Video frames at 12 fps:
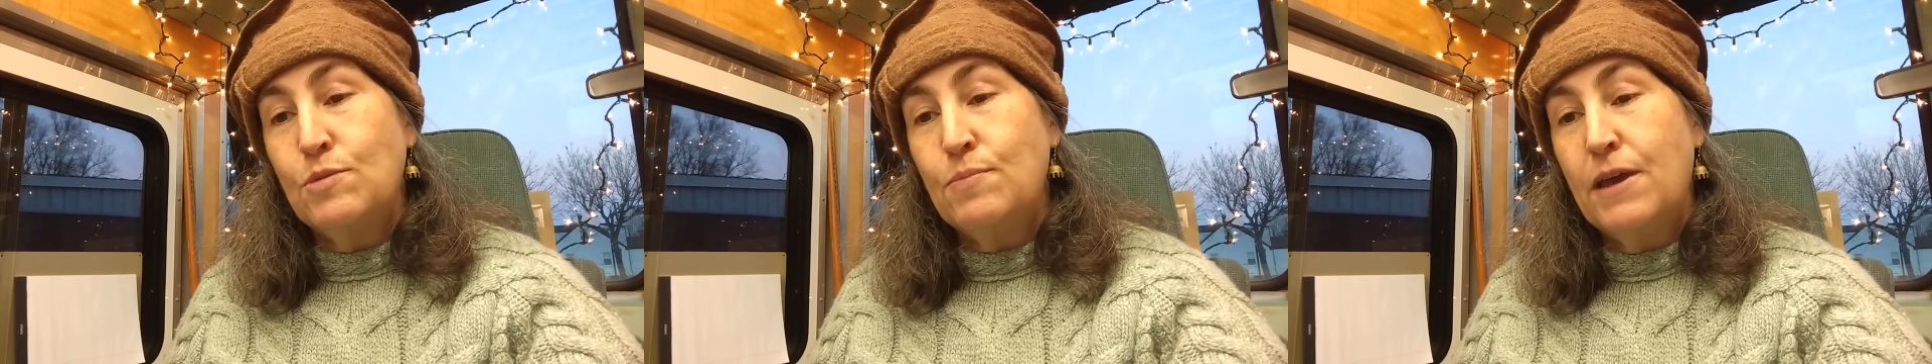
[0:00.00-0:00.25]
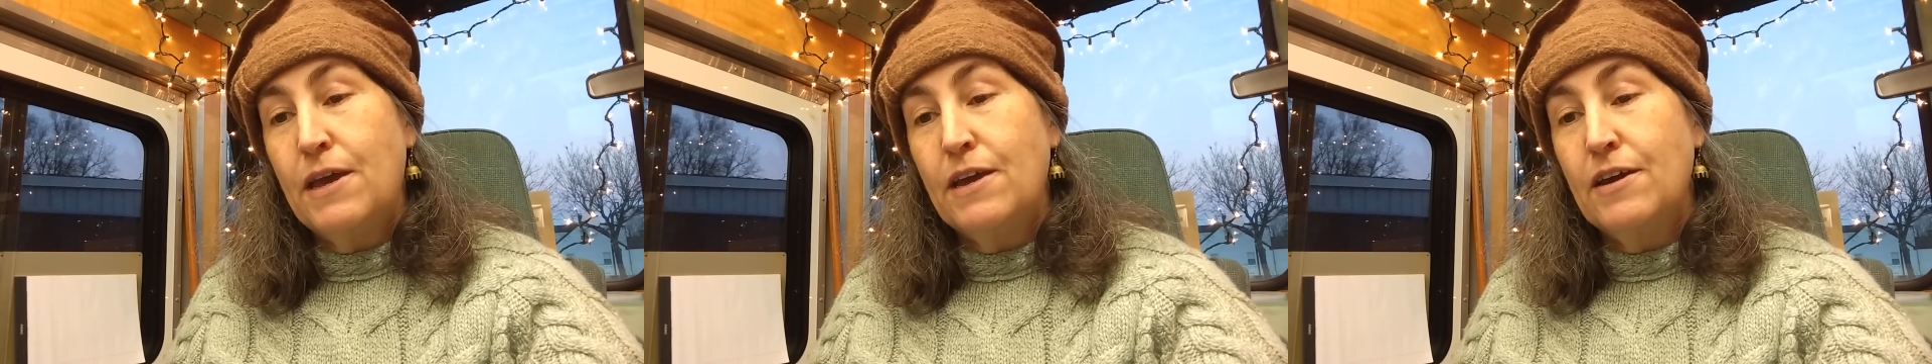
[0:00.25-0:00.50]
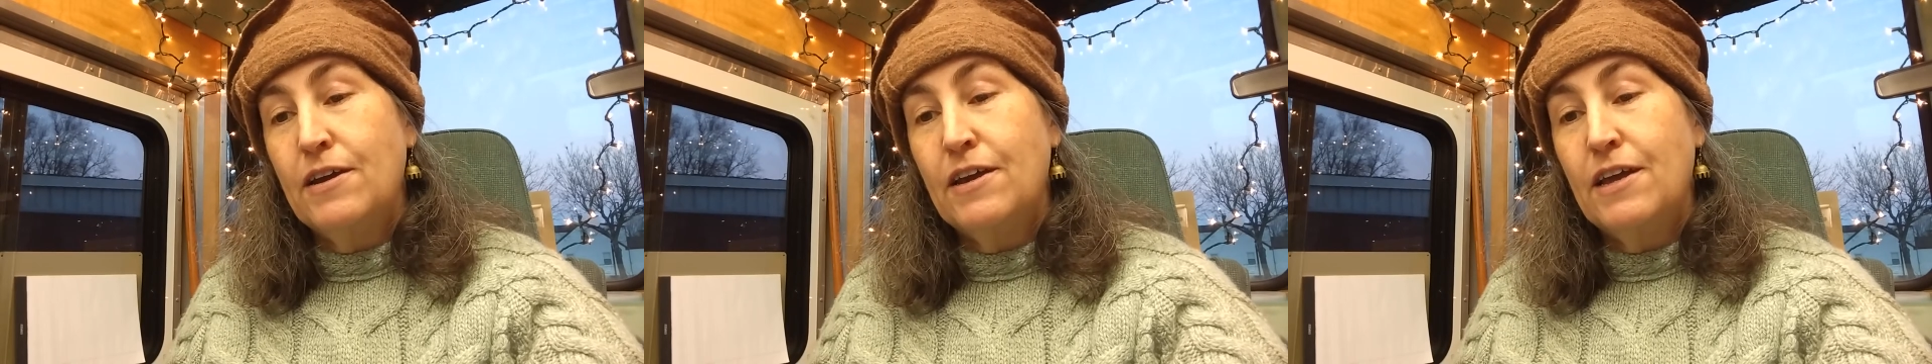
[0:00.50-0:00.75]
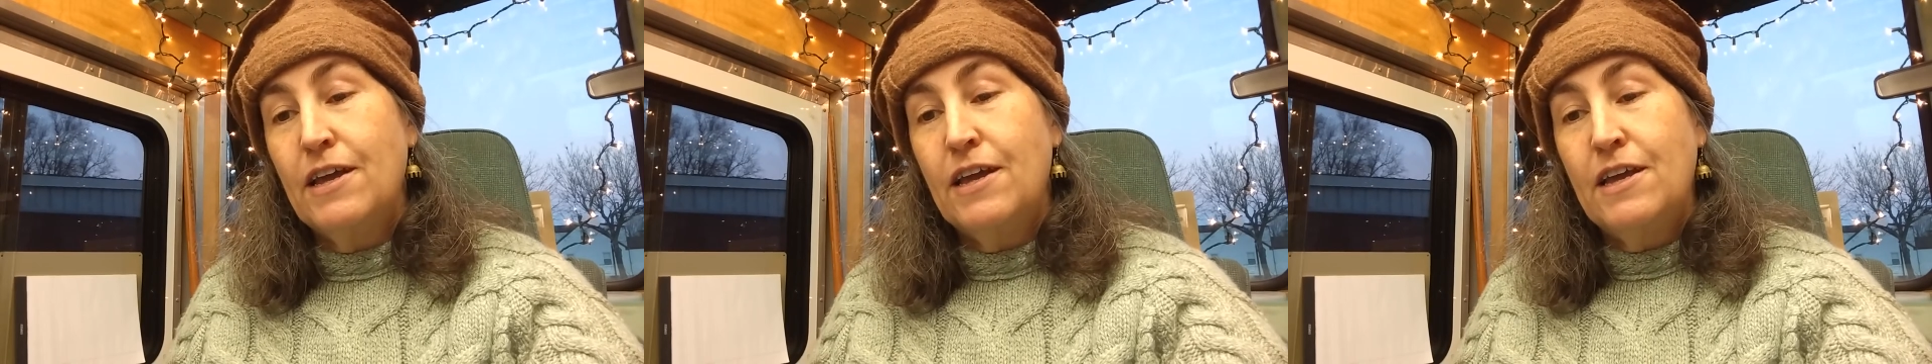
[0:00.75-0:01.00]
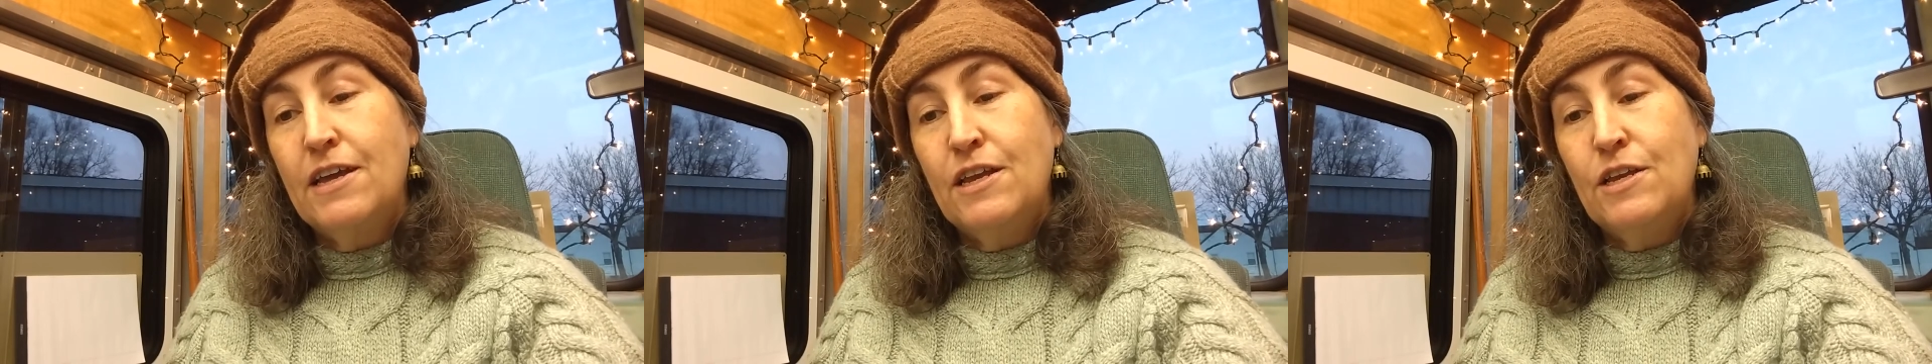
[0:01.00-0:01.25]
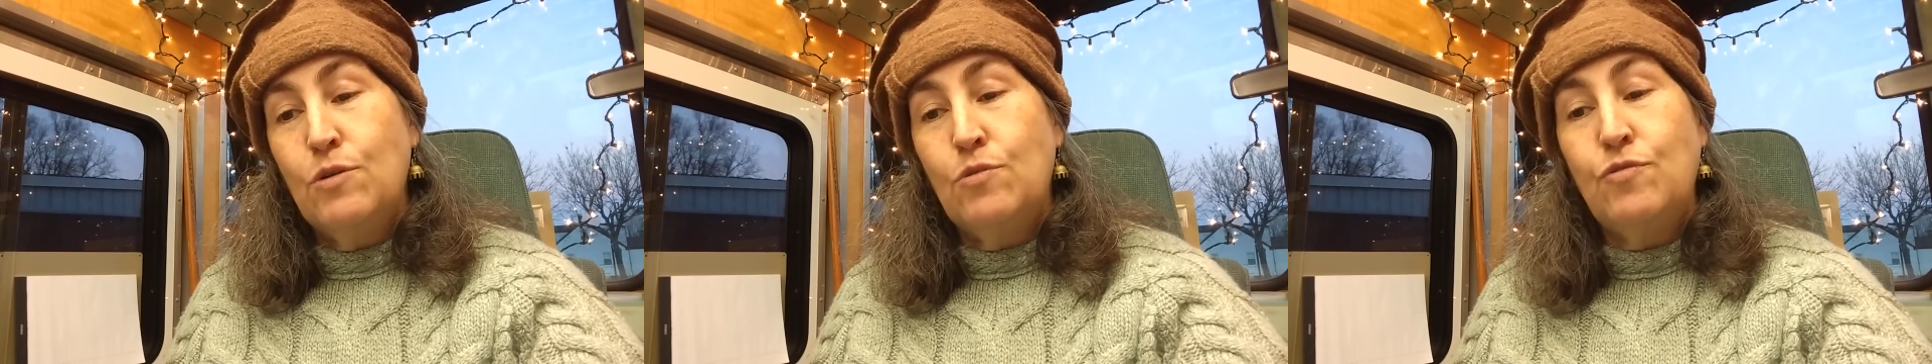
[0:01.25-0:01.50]
to bear,
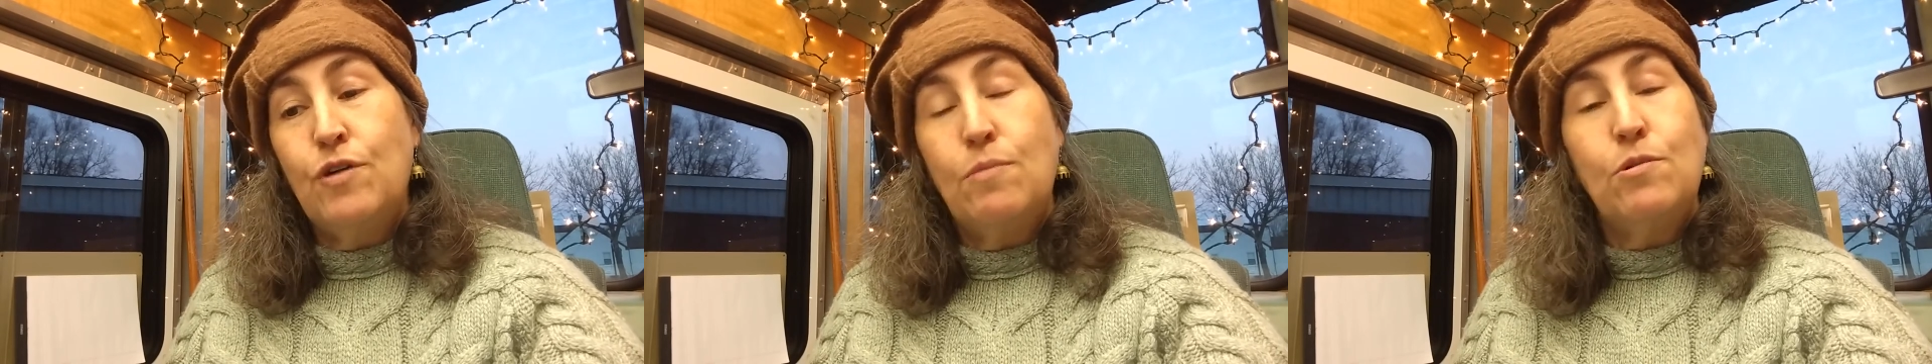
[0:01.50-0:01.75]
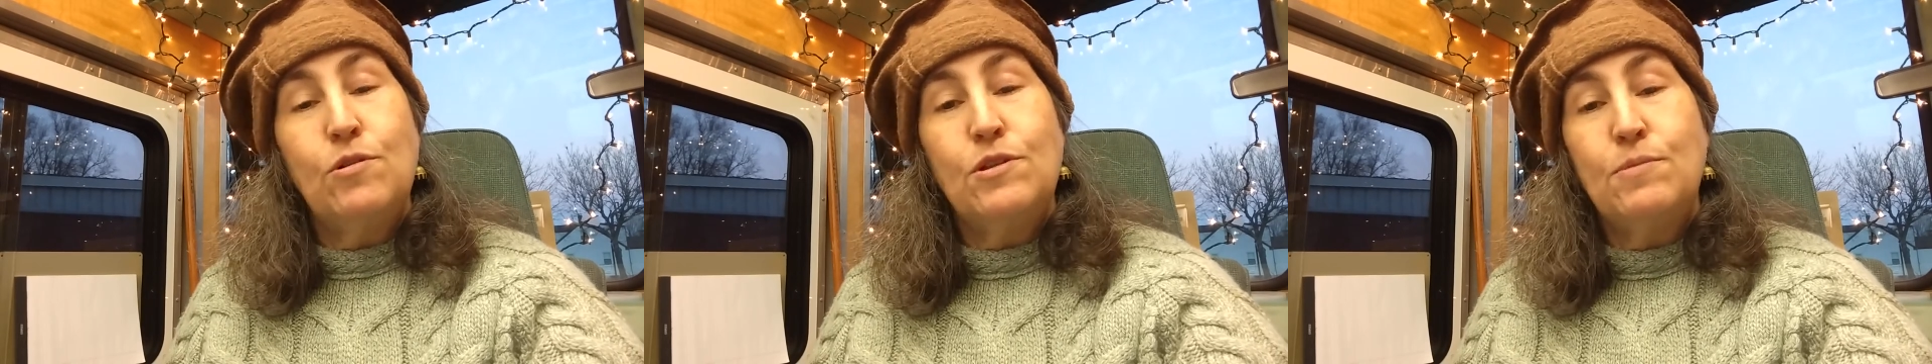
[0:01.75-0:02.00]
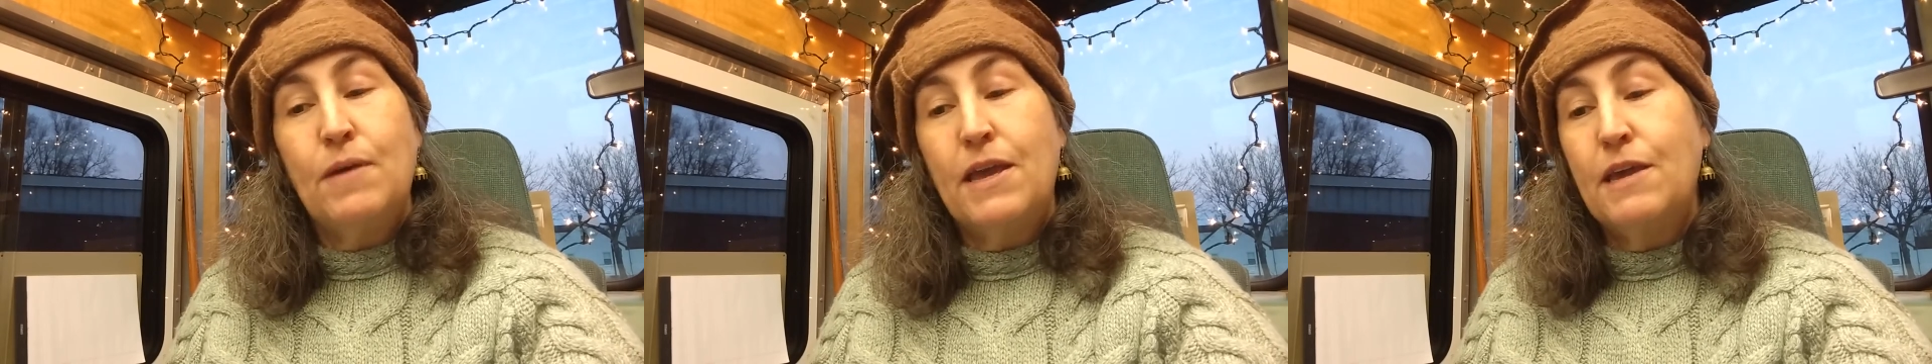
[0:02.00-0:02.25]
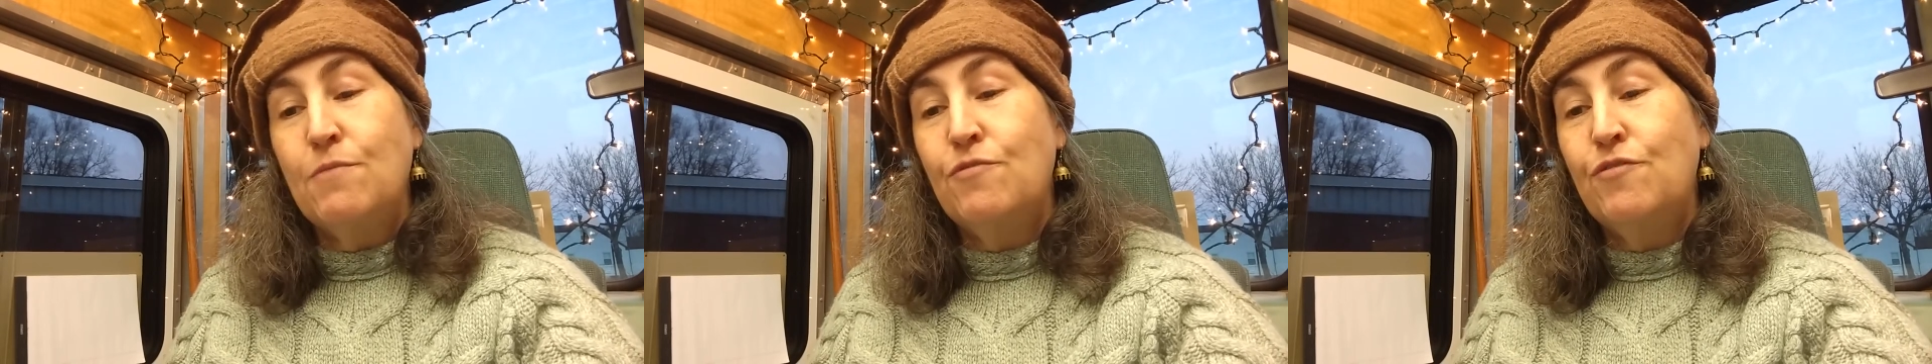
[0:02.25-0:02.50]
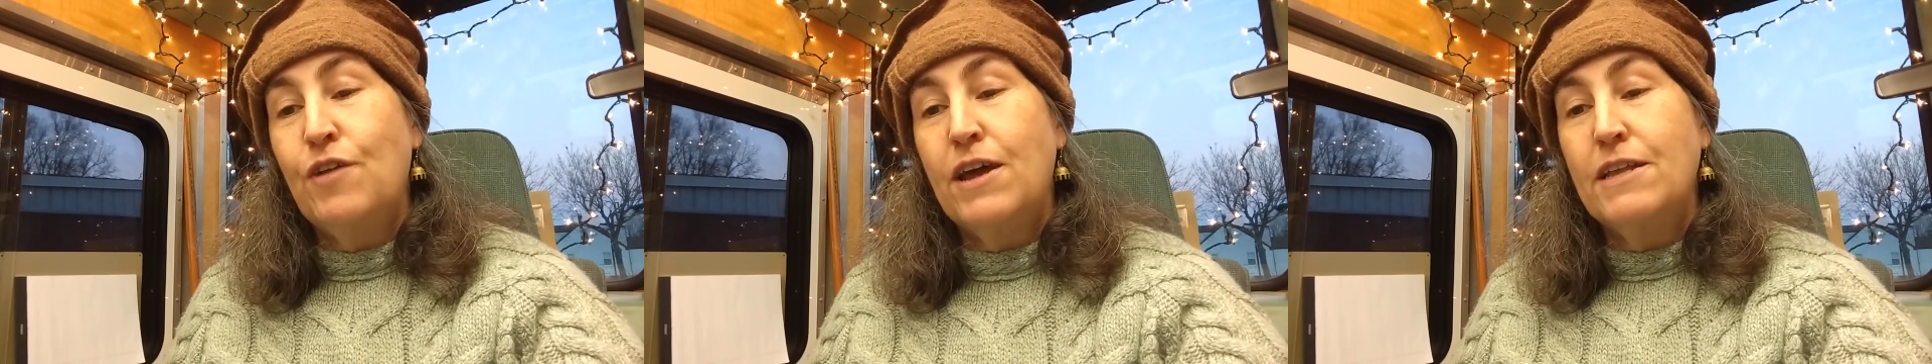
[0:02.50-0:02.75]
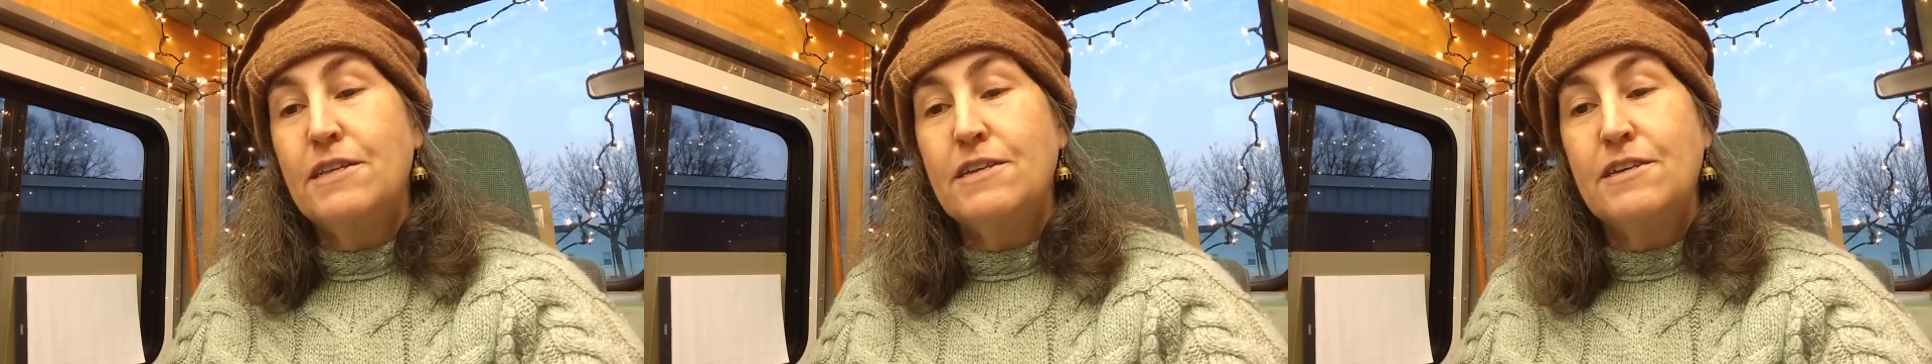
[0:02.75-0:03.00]
no trouble to make him fret.